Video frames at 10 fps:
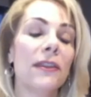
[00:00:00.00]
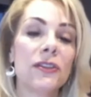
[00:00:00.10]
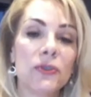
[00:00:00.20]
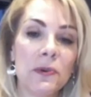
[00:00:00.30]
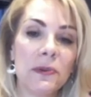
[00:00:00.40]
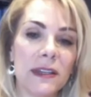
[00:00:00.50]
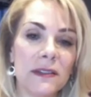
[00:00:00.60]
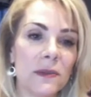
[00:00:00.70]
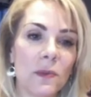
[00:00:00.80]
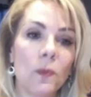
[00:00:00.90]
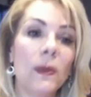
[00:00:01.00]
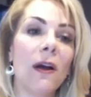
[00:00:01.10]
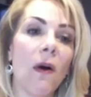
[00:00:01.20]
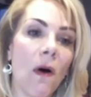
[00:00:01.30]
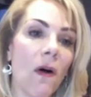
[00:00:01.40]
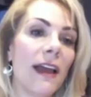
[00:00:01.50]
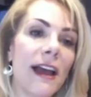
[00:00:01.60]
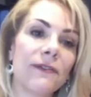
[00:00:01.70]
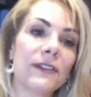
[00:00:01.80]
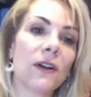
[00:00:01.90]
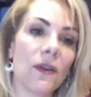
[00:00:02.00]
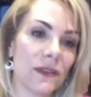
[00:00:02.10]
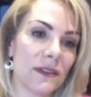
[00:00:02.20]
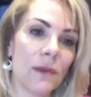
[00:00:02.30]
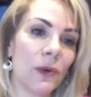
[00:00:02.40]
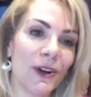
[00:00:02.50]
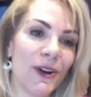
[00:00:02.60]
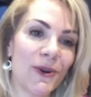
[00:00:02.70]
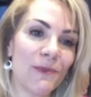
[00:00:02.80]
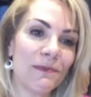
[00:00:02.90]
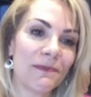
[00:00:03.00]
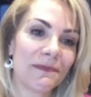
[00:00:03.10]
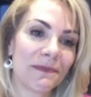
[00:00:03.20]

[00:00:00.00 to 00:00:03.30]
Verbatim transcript: The truth is, we all have to call somewhere home,